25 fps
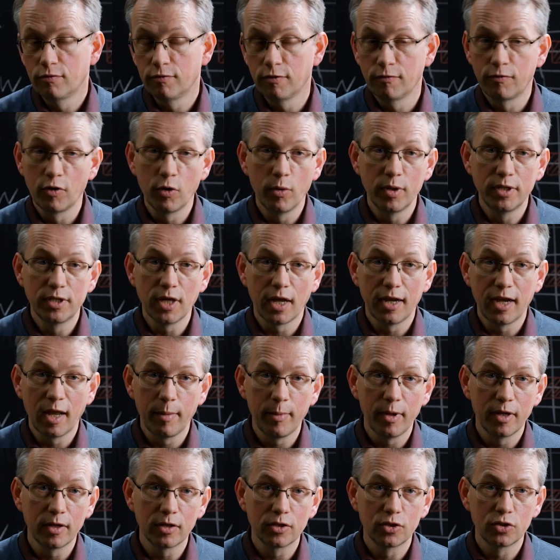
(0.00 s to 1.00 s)
for Fluid
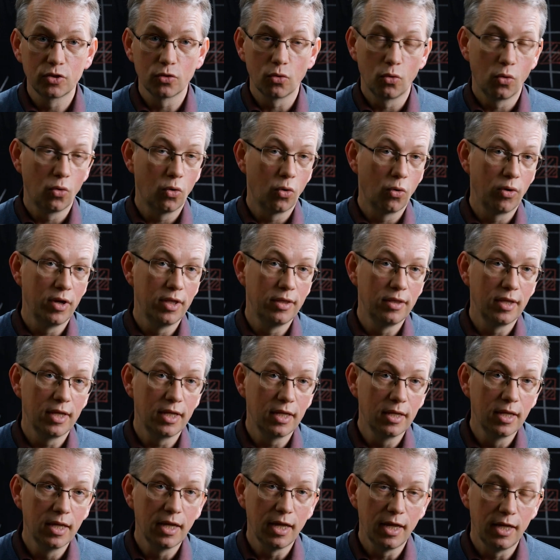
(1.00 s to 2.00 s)
Dynamics or in the
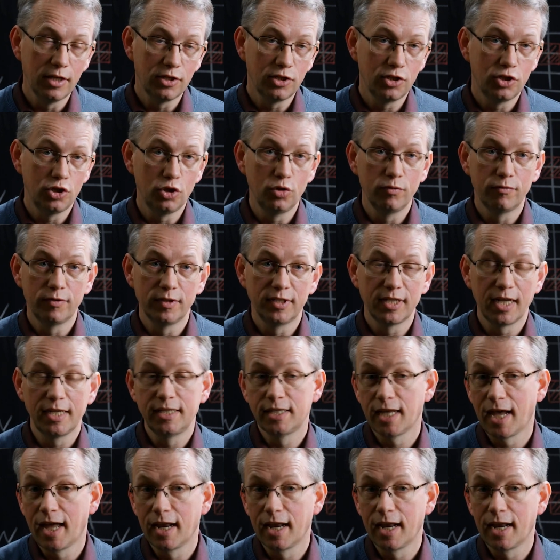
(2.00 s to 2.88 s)
Institute for Data